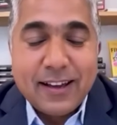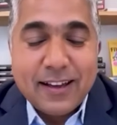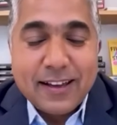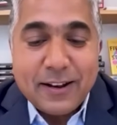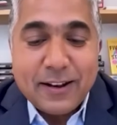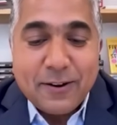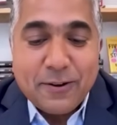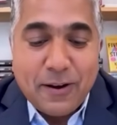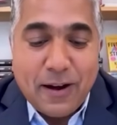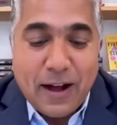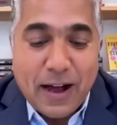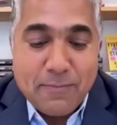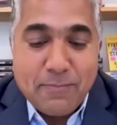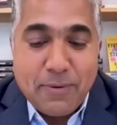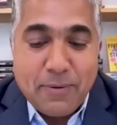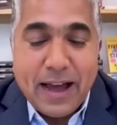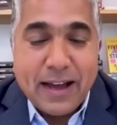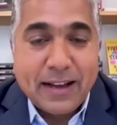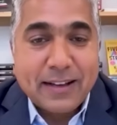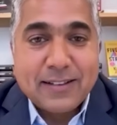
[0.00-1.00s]
you know,
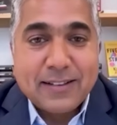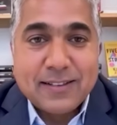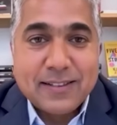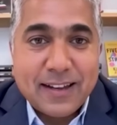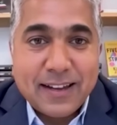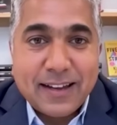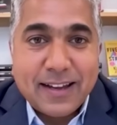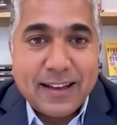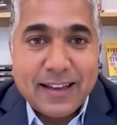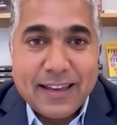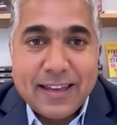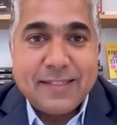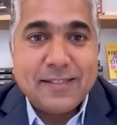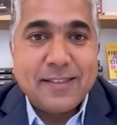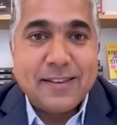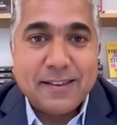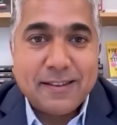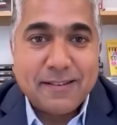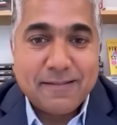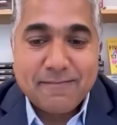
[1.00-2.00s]
iPacks uh, in
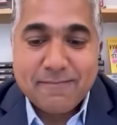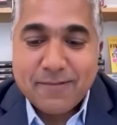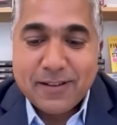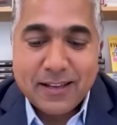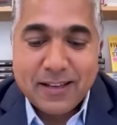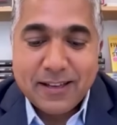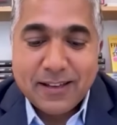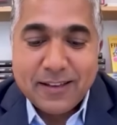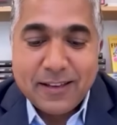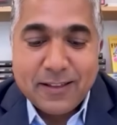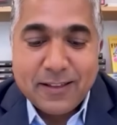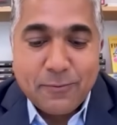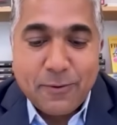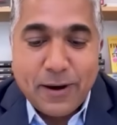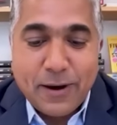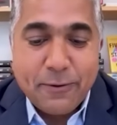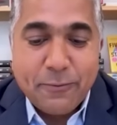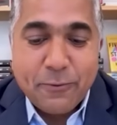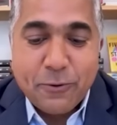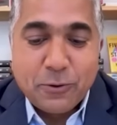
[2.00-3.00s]
the uh, in the
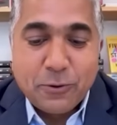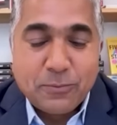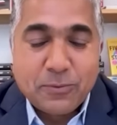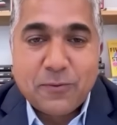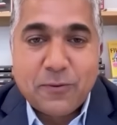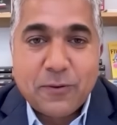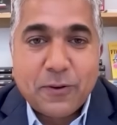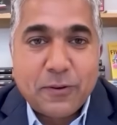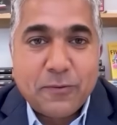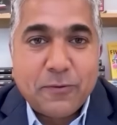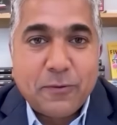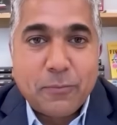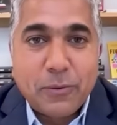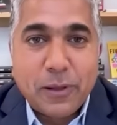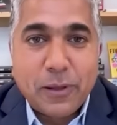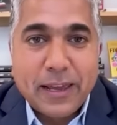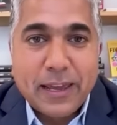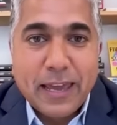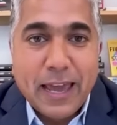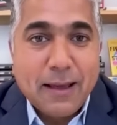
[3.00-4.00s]
ready rooms for for
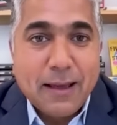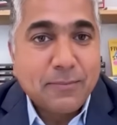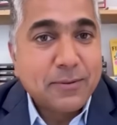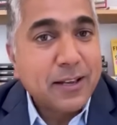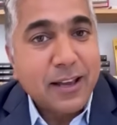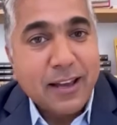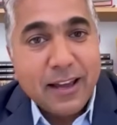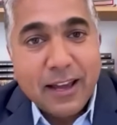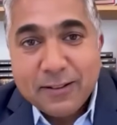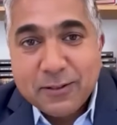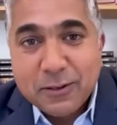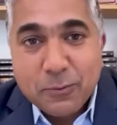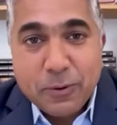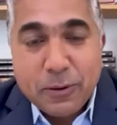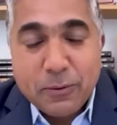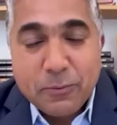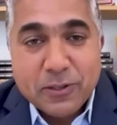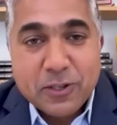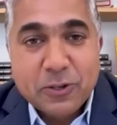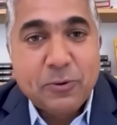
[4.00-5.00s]
playing games. And so
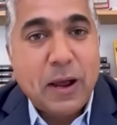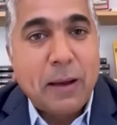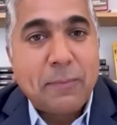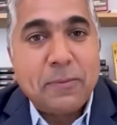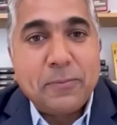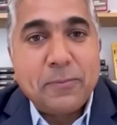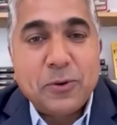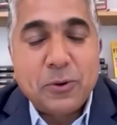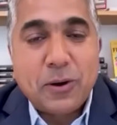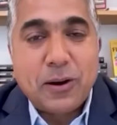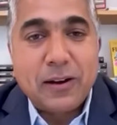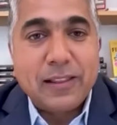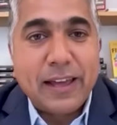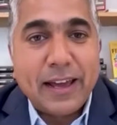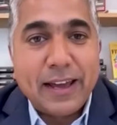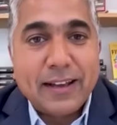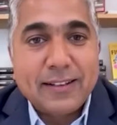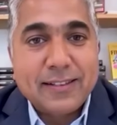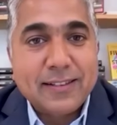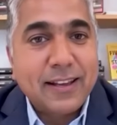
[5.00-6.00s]
we would strap them to our
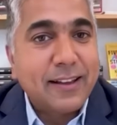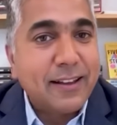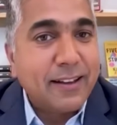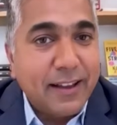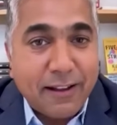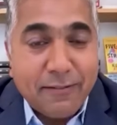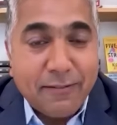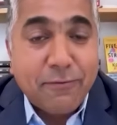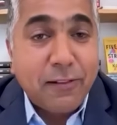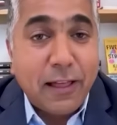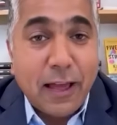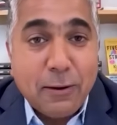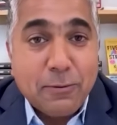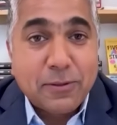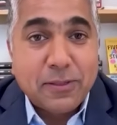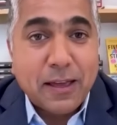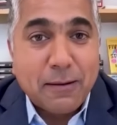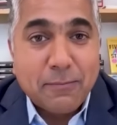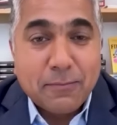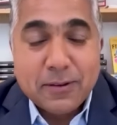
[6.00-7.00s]
legs and fly
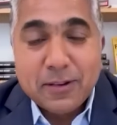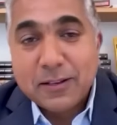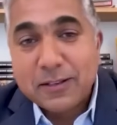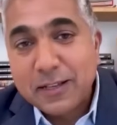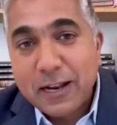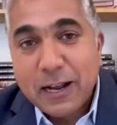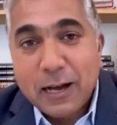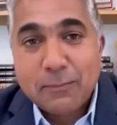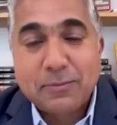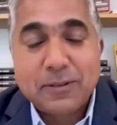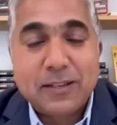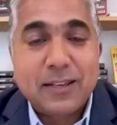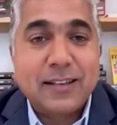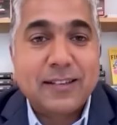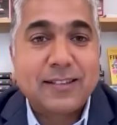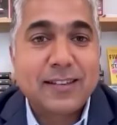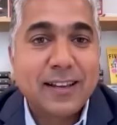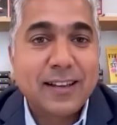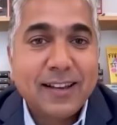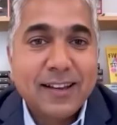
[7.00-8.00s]
with them because it helped
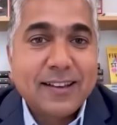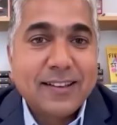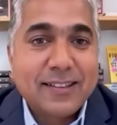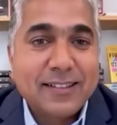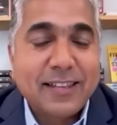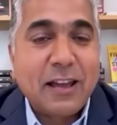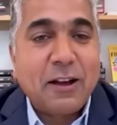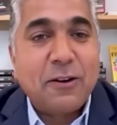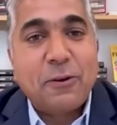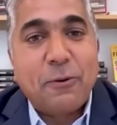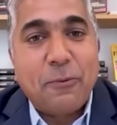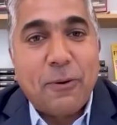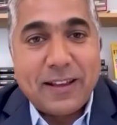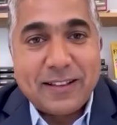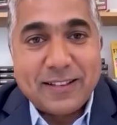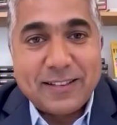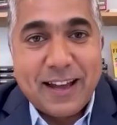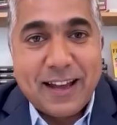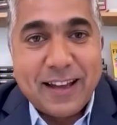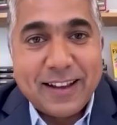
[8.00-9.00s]
us stay on the
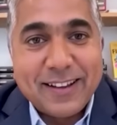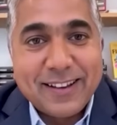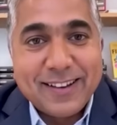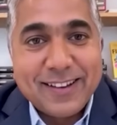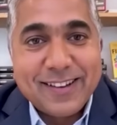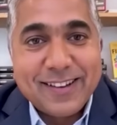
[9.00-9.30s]
right side.